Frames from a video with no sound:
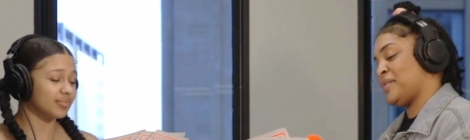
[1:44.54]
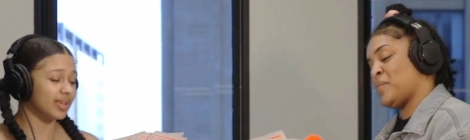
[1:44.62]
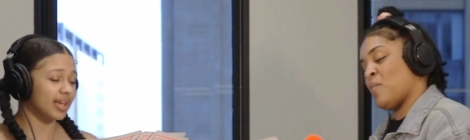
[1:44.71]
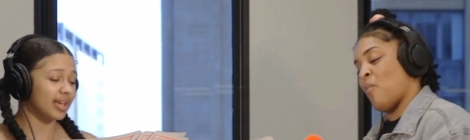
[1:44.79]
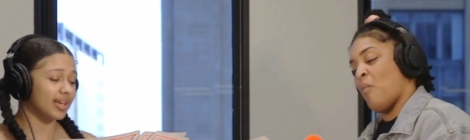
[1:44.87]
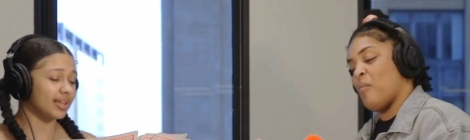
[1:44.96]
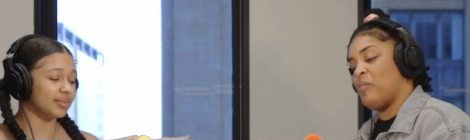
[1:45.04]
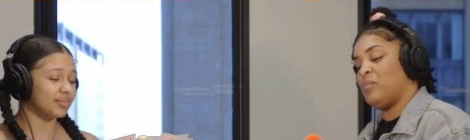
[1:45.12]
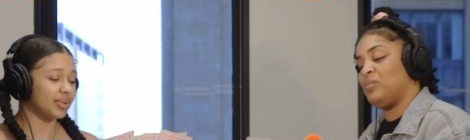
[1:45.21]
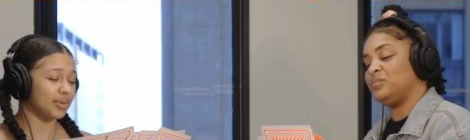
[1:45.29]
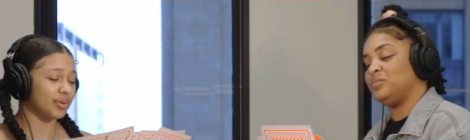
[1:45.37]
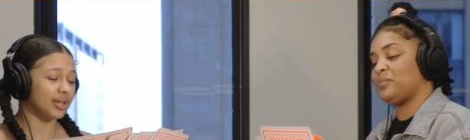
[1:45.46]
Speaker 1: And
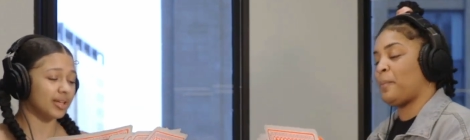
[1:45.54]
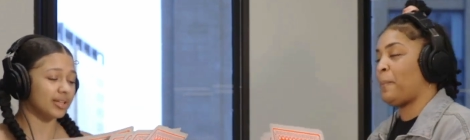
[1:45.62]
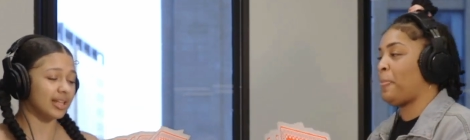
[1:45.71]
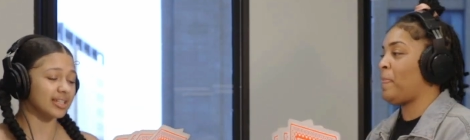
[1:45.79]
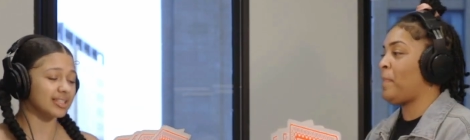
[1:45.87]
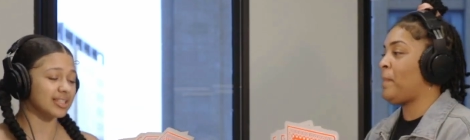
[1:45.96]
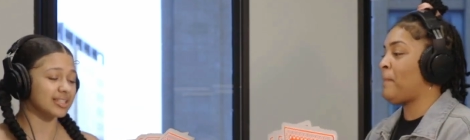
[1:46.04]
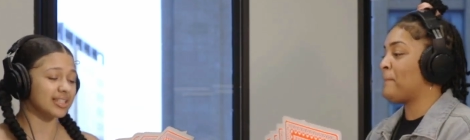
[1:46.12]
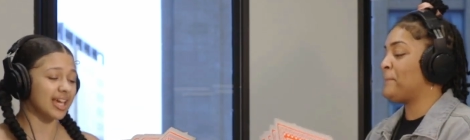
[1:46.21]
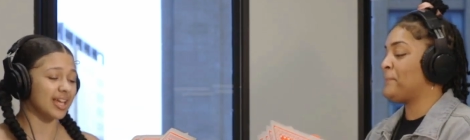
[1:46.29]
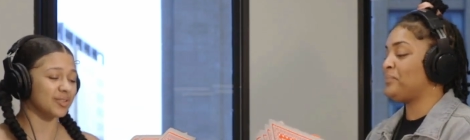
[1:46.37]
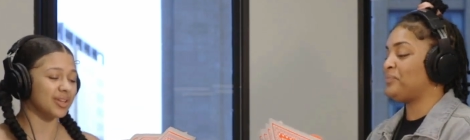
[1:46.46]
period. That's just
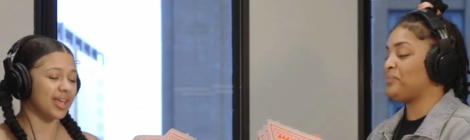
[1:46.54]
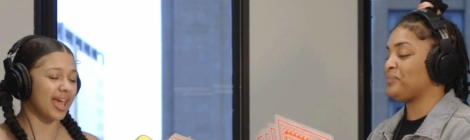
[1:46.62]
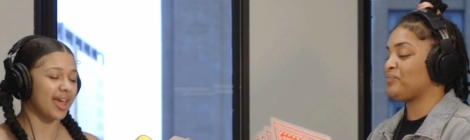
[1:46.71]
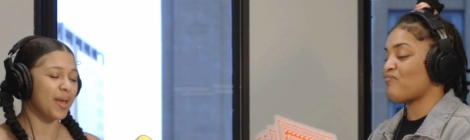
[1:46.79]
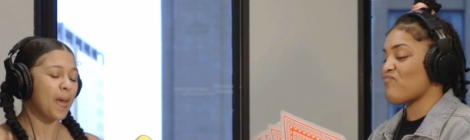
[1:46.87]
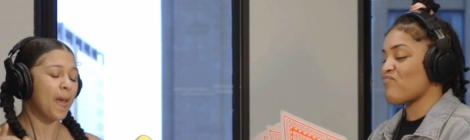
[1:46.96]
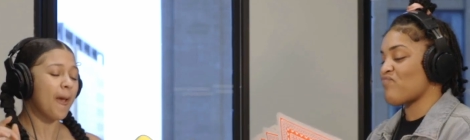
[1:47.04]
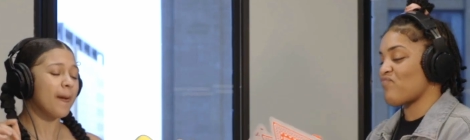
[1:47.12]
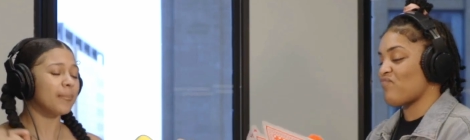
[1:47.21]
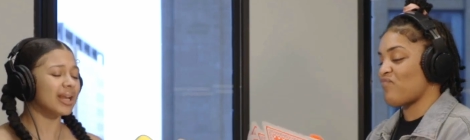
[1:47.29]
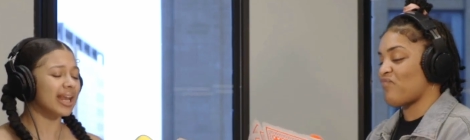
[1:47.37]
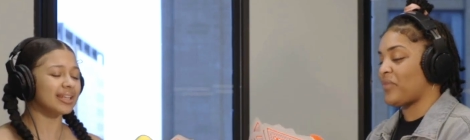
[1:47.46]
that on that.
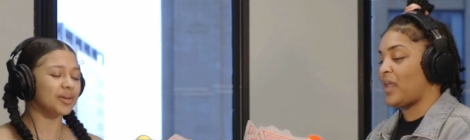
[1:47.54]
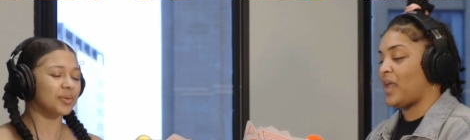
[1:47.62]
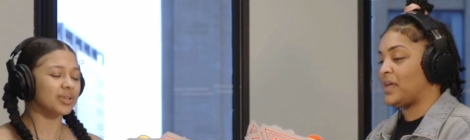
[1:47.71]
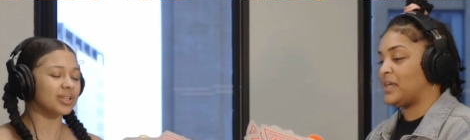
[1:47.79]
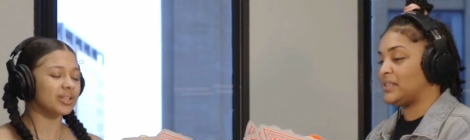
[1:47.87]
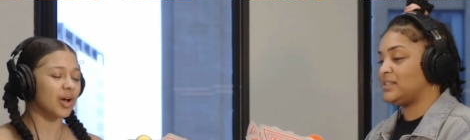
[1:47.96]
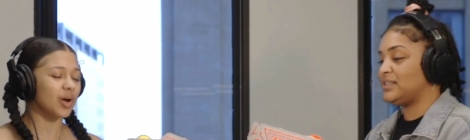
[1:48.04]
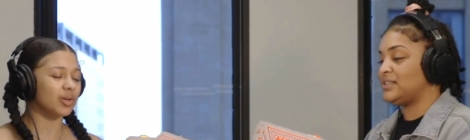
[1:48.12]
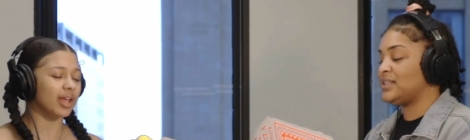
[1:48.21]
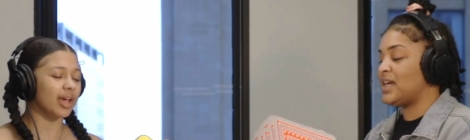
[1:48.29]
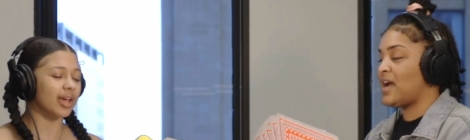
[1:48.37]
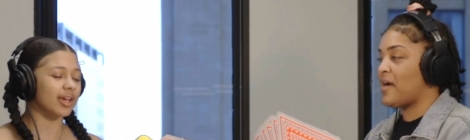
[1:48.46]
But I did want to know,
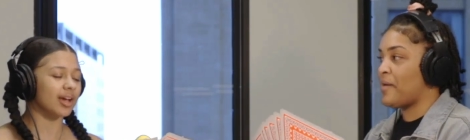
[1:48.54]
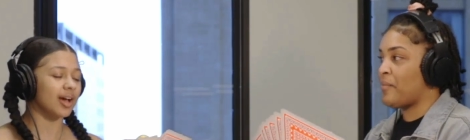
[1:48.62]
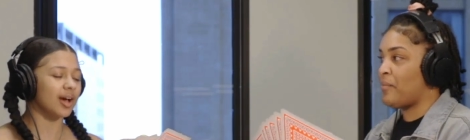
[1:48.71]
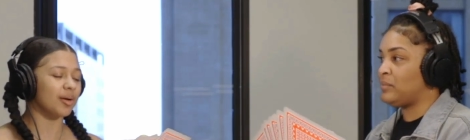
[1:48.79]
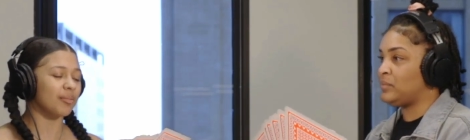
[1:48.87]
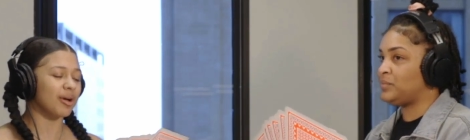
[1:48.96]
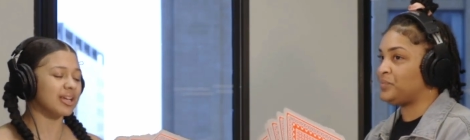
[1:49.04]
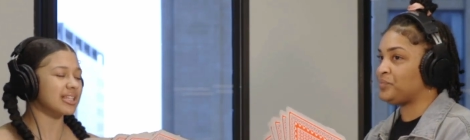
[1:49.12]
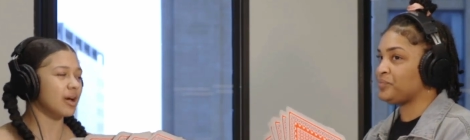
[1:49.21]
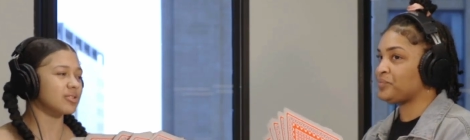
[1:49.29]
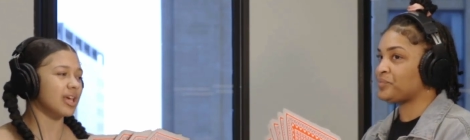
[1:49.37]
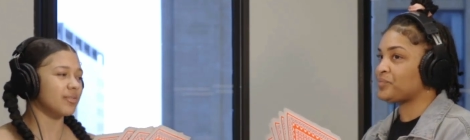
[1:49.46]
like, um, because I
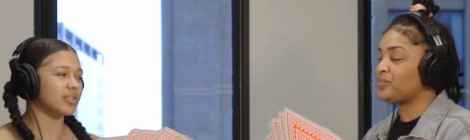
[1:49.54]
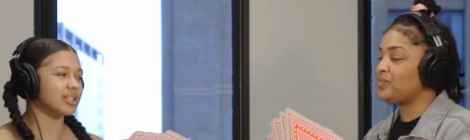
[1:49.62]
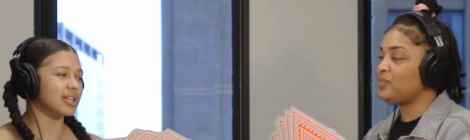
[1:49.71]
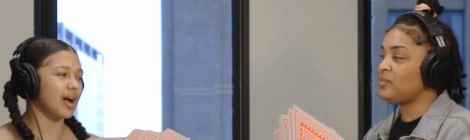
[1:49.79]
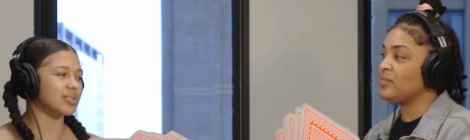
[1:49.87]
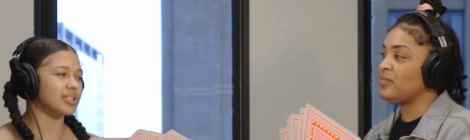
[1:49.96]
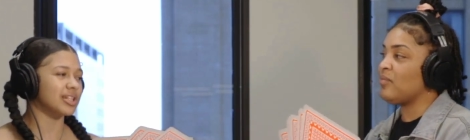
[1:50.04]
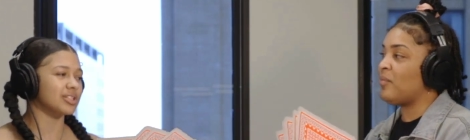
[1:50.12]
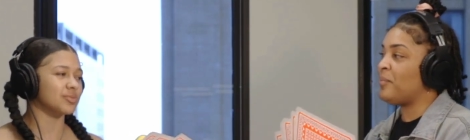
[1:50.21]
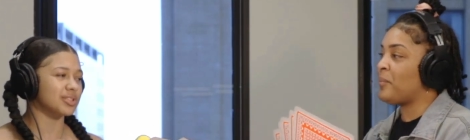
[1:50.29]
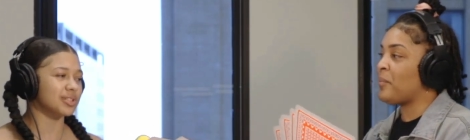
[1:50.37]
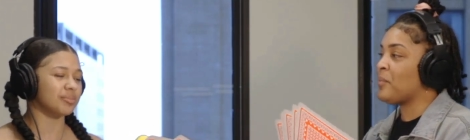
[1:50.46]
was having this conversation
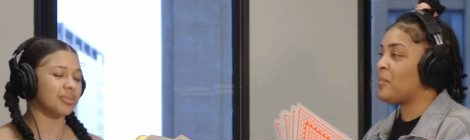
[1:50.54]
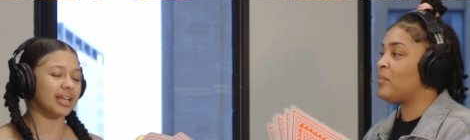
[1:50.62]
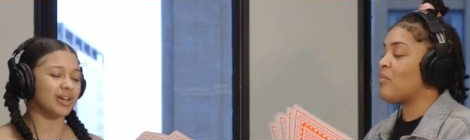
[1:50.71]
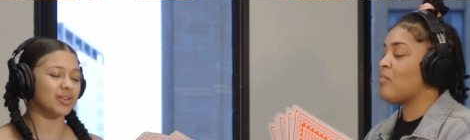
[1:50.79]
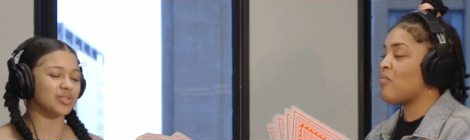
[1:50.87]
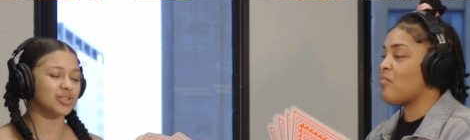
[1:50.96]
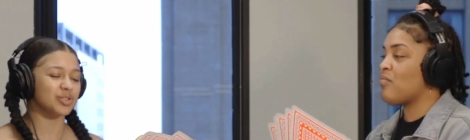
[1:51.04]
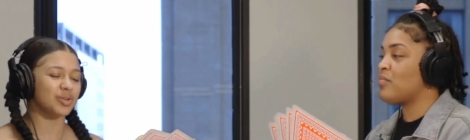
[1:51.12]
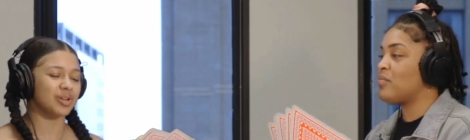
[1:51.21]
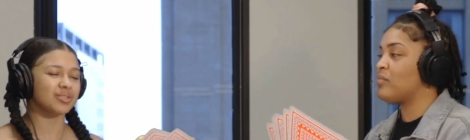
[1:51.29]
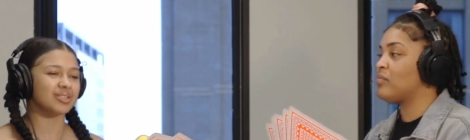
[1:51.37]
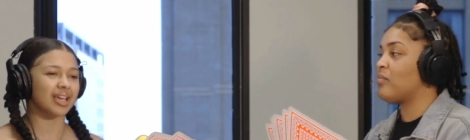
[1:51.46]
with somebody else too, and
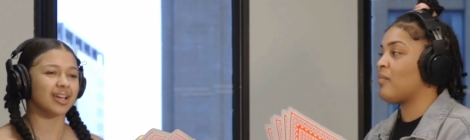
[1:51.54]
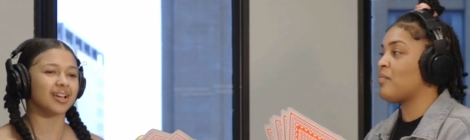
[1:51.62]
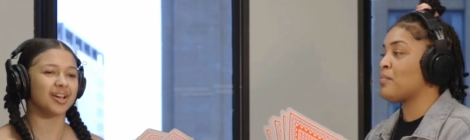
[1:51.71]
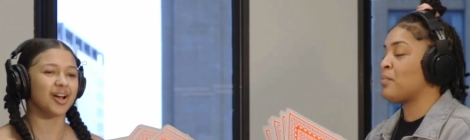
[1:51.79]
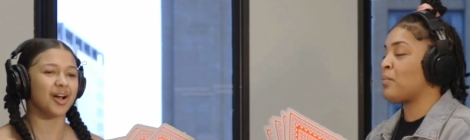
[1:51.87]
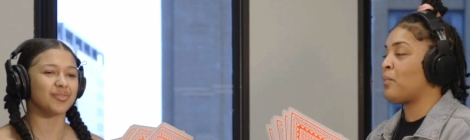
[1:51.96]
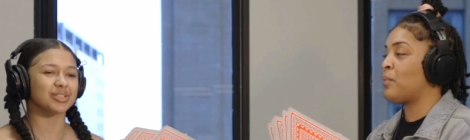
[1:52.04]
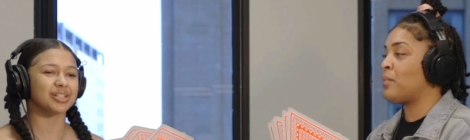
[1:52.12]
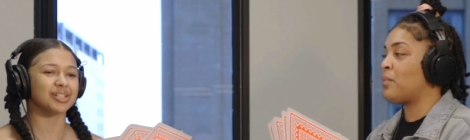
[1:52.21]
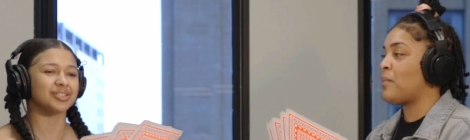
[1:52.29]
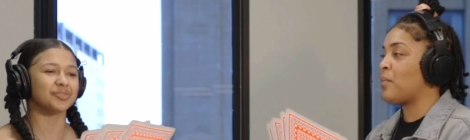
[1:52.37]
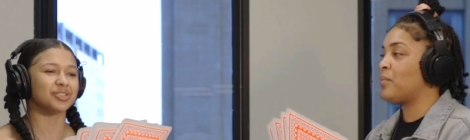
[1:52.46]
it was like a good
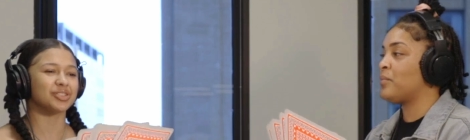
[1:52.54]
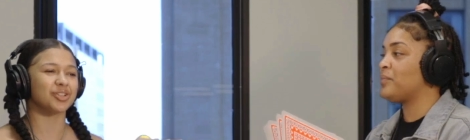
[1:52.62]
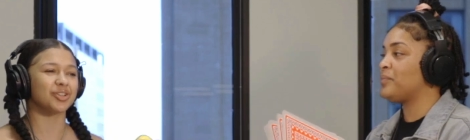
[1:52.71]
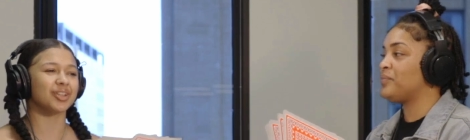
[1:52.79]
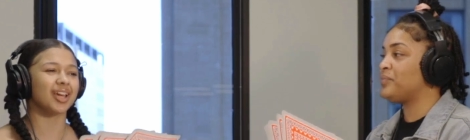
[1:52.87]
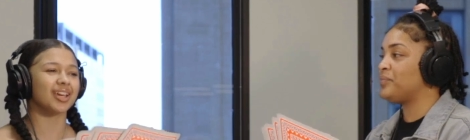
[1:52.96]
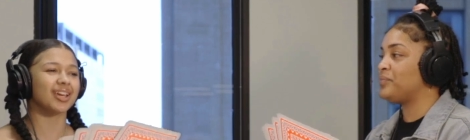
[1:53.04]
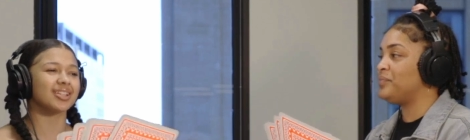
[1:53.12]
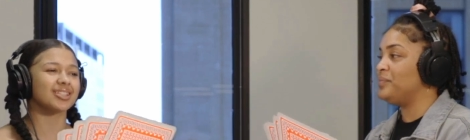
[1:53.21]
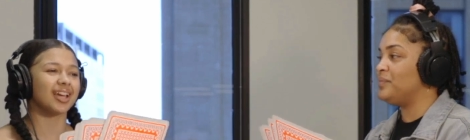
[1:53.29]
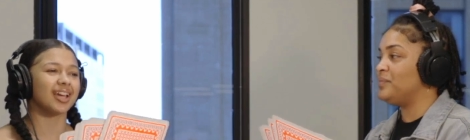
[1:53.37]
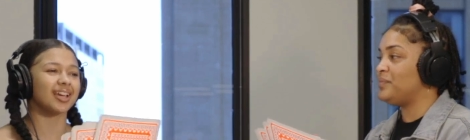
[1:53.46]
conversation for sure. Like, it's like,